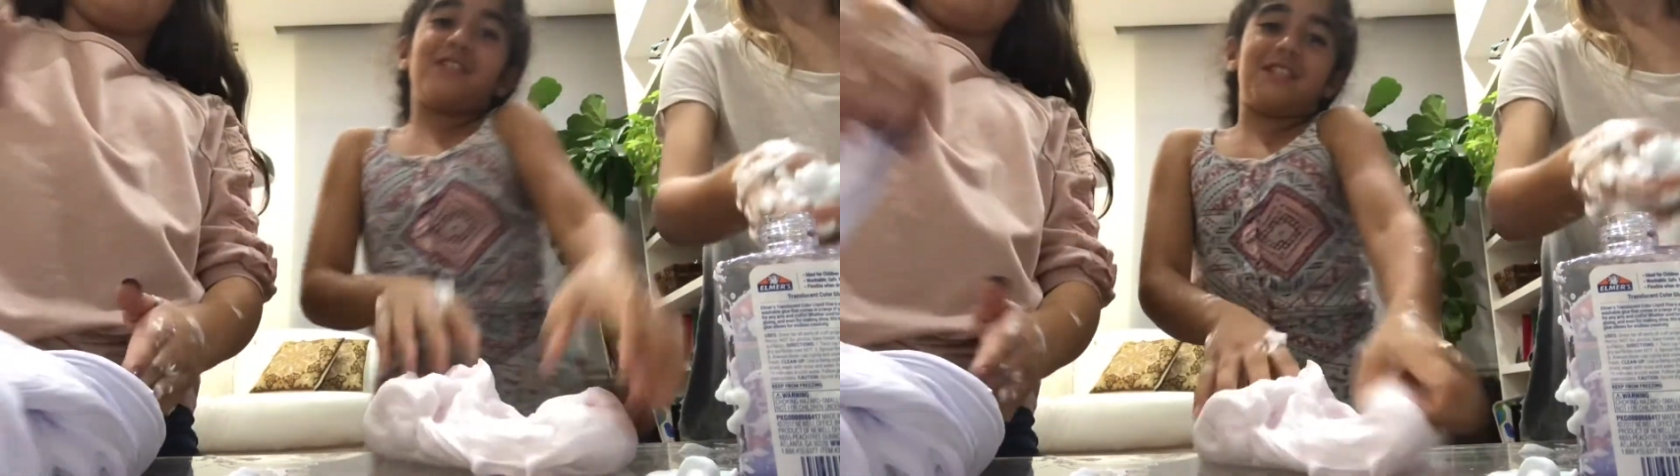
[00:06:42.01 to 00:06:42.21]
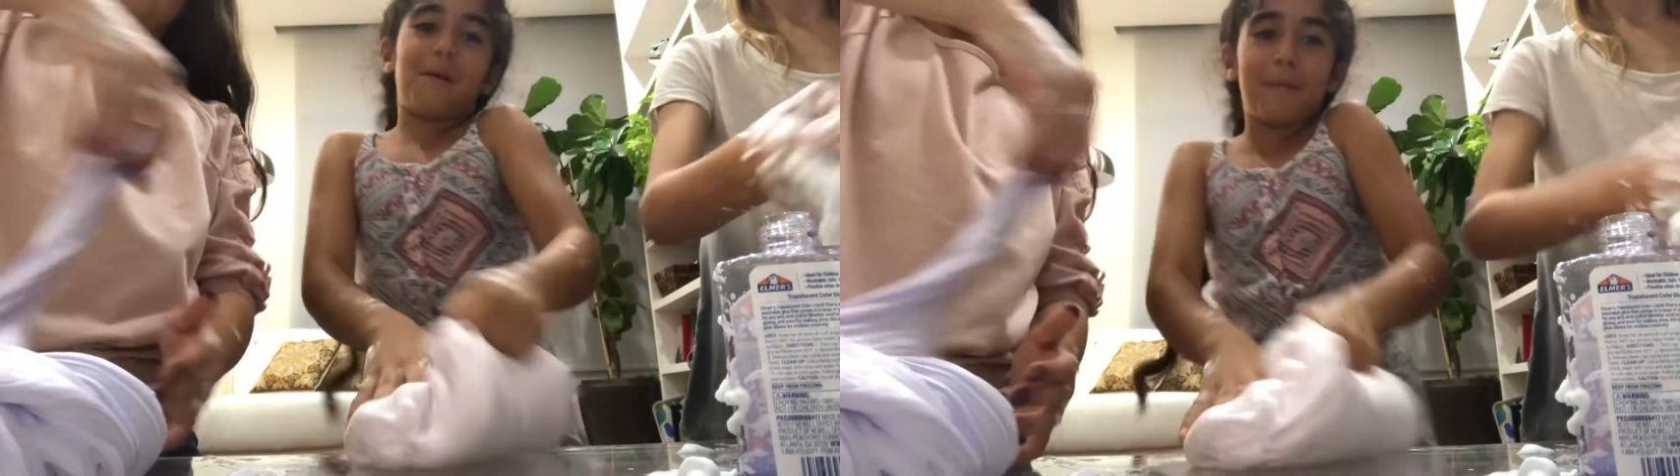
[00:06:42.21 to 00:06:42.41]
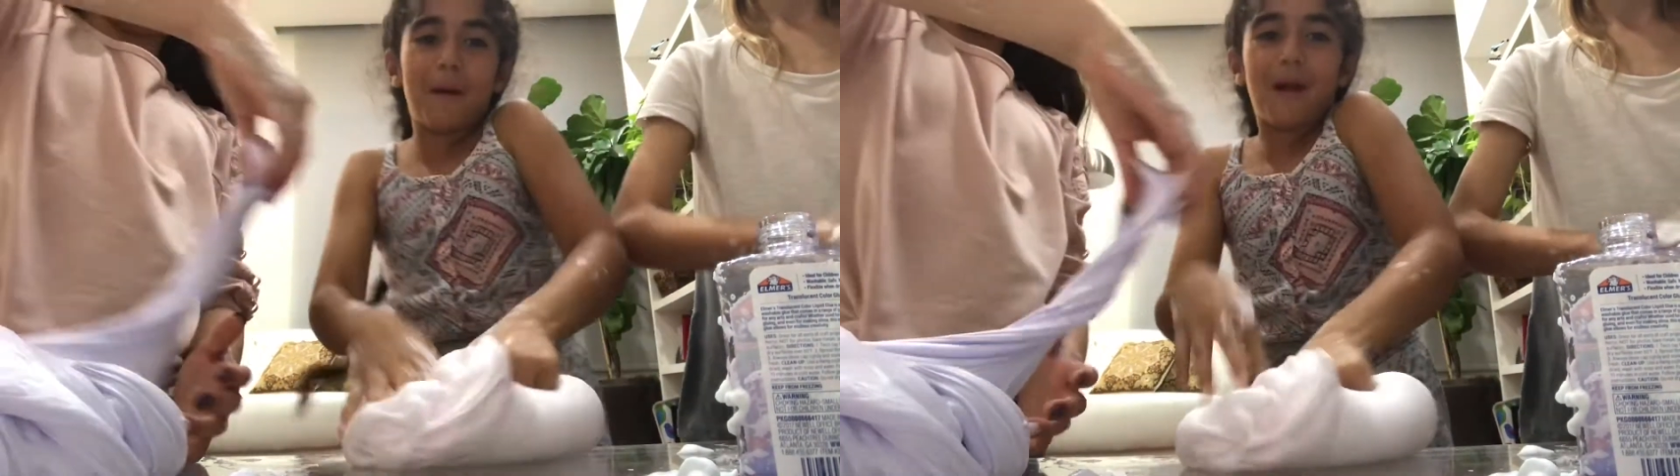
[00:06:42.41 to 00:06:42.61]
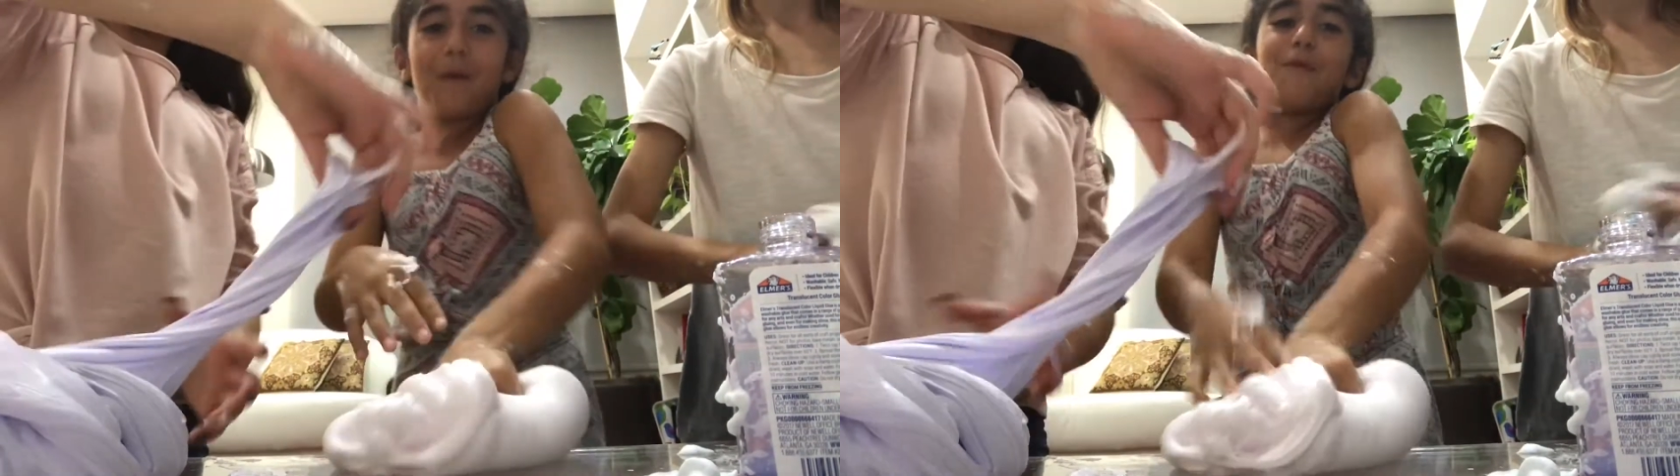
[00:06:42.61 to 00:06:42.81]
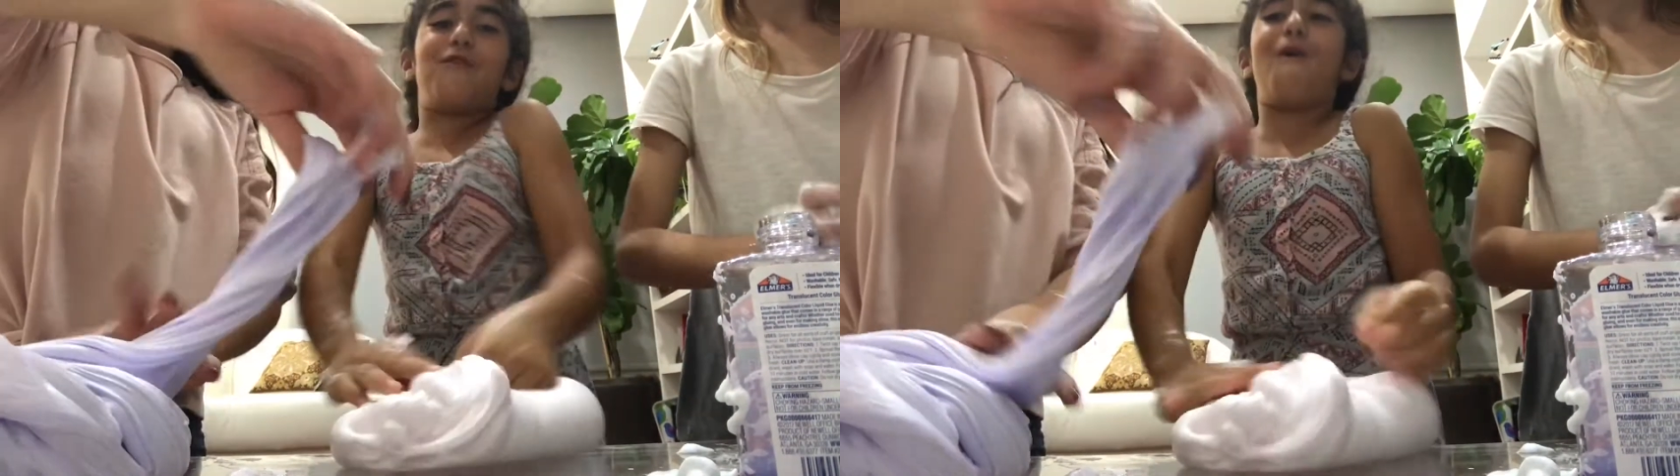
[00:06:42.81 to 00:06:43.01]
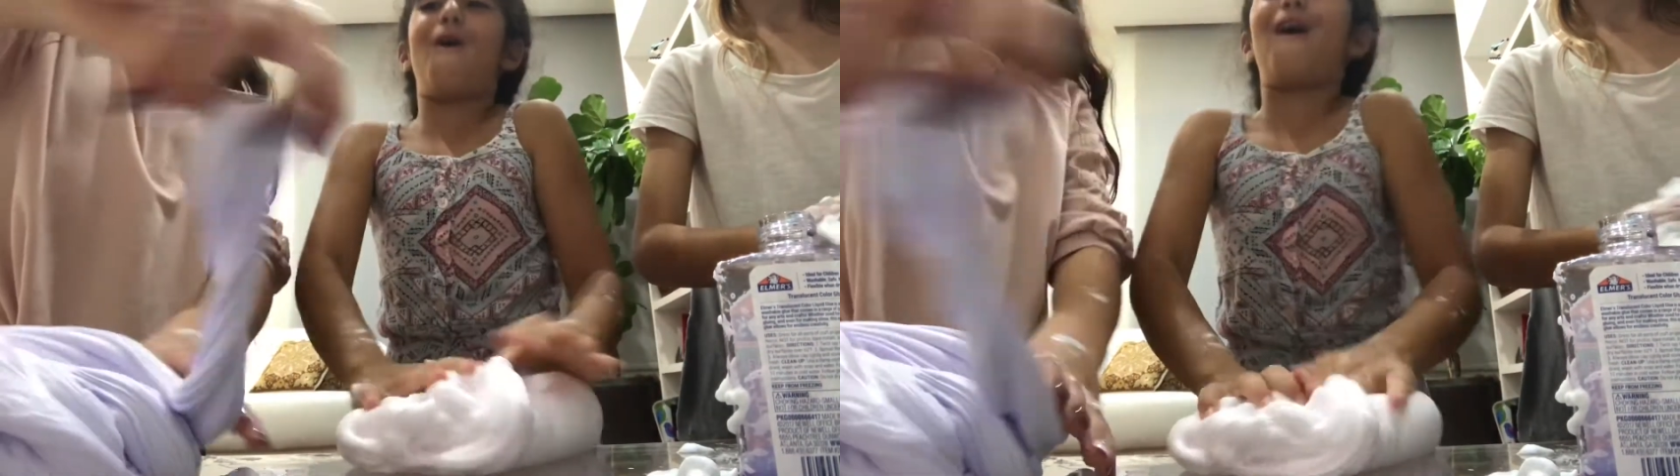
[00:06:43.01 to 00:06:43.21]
slime in my hair before.